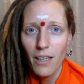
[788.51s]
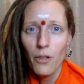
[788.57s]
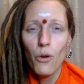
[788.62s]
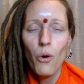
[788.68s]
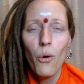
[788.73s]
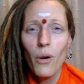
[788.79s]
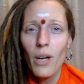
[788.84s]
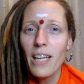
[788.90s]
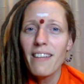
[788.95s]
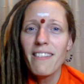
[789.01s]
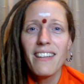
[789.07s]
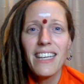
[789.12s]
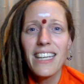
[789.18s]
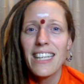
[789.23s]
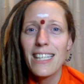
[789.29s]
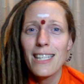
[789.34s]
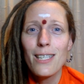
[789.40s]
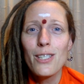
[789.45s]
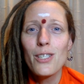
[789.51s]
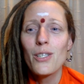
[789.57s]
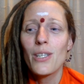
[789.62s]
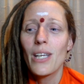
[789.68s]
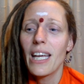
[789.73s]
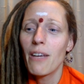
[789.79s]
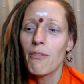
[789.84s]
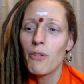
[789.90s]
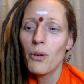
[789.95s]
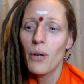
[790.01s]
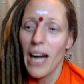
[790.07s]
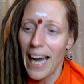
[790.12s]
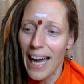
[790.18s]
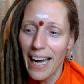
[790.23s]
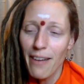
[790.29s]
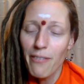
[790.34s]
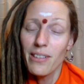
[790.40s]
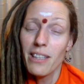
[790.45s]
The only thing is, if you
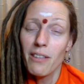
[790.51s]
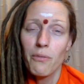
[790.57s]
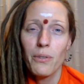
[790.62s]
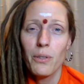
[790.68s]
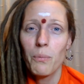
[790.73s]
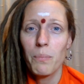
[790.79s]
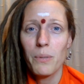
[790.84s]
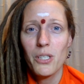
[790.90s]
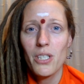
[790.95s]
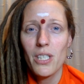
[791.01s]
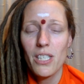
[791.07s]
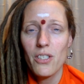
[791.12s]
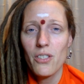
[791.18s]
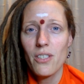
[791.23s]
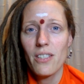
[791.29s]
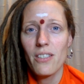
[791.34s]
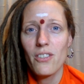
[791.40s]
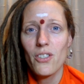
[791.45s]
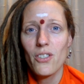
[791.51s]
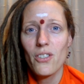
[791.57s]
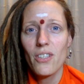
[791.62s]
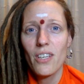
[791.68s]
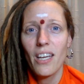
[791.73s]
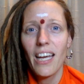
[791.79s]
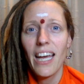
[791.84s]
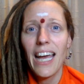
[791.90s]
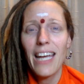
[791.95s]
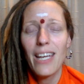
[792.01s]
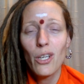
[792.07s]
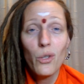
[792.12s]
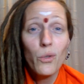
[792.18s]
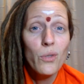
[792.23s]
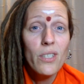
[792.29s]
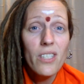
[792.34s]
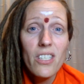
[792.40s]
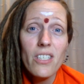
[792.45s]
have that will persistence and
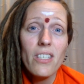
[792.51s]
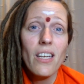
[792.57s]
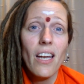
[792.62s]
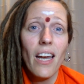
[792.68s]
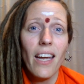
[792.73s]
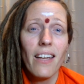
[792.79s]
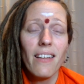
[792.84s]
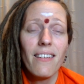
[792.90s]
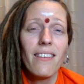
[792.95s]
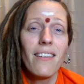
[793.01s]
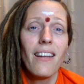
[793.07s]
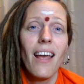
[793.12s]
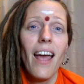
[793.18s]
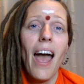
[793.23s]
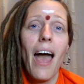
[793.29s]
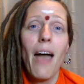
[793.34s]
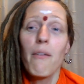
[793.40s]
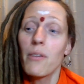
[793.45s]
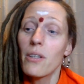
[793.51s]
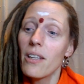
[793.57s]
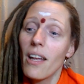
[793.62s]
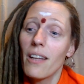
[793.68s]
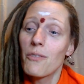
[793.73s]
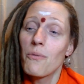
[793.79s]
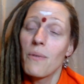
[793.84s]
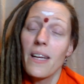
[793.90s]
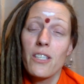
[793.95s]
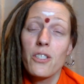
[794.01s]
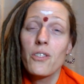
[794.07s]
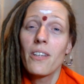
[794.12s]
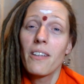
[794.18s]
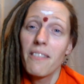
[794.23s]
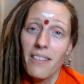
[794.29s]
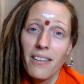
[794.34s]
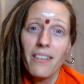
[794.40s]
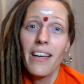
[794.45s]
you decide, I will not rest
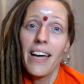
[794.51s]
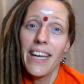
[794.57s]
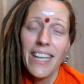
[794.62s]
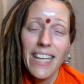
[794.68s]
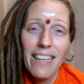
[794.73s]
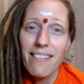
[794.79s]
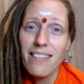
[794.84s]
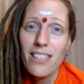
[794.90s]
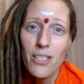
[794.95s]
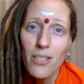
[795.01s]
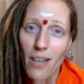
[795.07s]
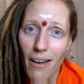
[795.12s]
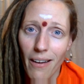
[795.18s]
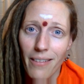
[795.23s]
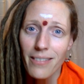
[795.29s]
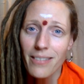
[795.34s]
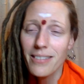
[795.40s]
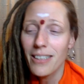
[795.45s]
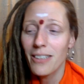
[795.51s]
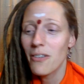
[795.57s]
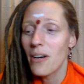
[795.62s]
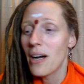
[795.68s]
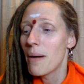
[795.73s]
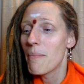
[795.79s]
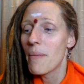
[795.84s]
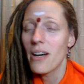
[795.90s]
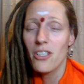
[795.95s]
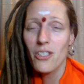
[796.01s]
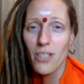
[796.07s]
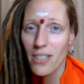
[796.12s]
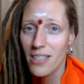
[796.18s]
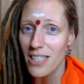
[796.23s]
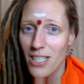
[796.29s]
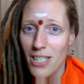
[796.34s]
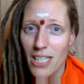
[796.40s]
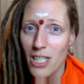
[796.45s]
till I get this done, till I master
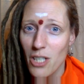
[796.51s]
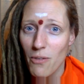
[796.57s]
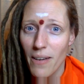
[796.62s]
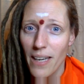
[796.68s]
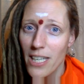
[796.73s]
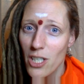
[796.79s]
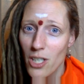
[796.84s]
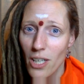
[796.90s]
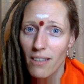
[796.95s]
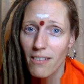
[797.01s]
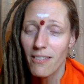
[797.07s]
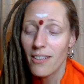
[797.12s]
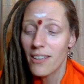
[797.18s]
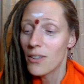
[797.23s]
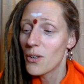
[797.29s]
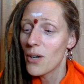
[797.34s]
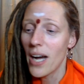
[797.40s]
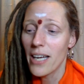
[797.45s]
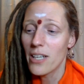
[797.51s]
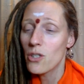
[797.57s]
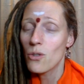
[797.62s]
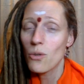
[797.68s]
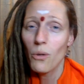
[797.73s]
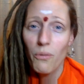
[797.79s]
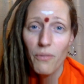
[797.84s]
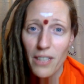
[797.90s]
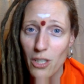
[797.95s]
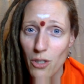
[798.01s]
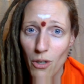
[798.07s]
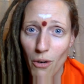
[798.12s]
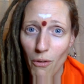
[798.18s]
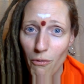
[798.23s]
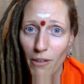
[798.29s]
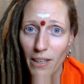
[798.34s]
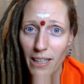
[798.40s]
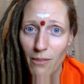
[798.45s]
this situation, till I solve this
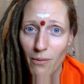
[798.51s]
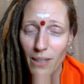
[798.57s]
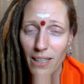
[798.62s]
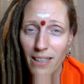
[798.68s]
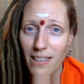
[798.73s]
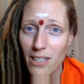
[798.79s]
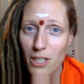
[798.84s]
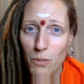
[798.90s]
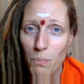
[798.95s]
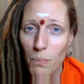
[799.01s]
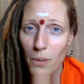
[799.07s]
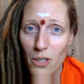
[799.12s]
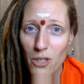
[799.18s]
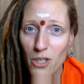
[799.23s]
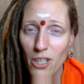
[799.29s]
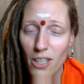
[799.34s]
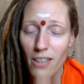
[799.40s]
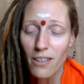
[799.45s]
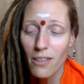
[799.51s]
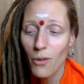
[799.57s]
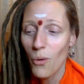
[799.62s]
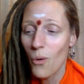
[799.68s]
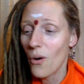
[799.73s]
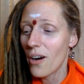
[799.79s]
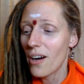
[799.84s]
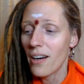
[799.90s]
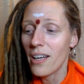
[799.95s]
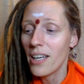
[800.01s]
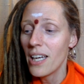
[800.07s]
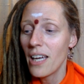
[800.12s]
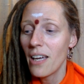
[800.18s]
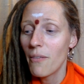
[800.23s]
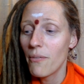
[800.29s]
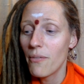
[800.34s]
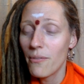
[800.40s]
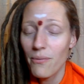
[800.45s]
conflict with this person, or
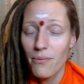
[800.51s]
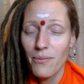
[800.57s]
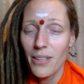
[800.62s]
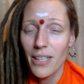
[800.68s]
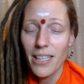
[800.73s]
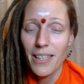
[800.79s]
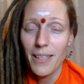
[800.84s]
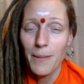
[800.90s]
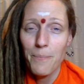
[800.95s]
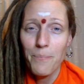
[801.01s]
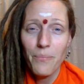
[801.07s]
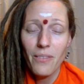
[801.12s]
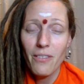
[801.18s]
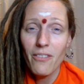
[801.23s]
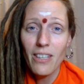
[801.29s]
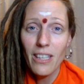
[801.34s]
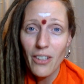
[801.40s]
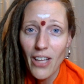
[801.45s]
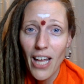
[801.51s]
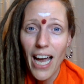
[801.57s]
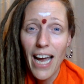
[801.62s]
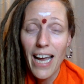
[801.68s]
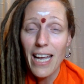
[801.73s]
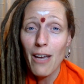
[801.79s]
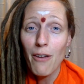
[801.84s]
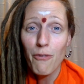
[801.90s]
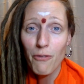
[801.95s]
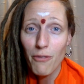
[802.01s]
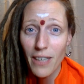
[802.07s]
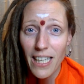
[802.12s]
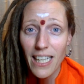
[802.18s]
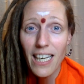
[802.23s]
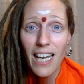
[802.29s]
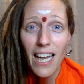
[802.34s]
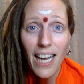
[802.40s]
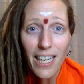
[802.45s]
till I have
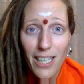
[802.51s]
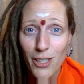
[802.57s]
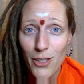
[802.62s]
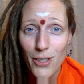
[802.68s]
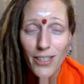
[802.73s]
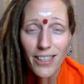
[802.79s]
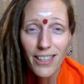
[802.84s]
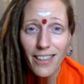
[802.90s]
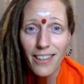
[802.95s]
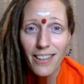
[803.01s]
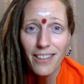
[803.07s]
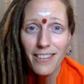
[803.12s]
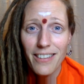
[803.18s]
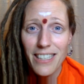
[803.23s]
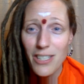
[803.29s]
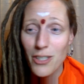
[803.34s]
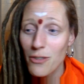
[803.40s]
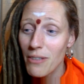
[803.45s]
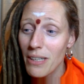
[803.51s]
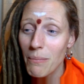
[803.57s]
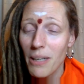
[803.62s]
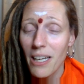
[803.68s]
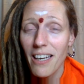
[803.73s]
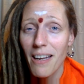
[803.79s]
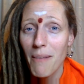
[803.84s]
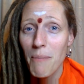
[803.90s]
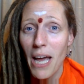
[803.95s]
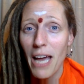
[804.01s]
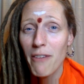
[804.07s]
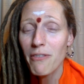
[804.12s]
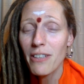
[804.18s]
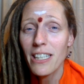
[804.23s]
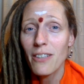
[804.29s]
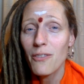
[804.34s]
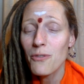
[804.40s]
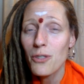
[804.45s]
realized this dream that I'm
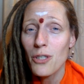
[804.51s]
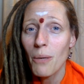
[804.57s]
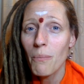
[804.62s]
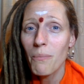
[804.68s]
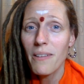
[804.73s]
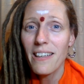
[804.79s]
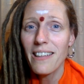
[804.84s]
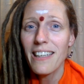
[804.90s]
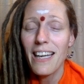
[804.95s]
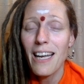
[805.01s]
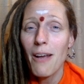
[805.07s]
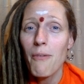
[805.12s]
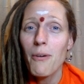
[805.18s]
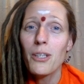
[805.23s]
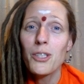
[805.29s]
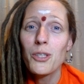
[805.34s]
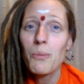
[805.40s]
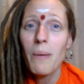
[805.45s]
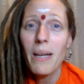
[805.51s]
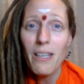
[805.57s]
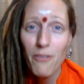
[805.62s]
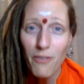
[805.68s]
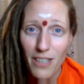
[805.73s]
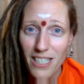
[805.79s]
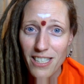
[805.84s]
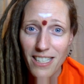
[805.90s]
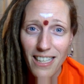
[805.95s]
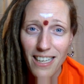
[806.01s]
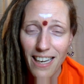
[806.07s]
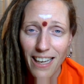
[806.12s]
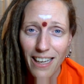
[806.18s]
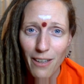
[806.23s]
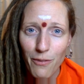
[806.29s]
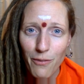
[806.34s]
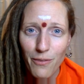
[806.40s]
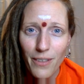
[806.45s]
having of something that I want to manifest in
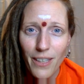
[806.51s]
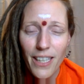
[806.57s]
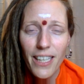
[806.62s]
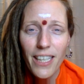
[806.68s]
life.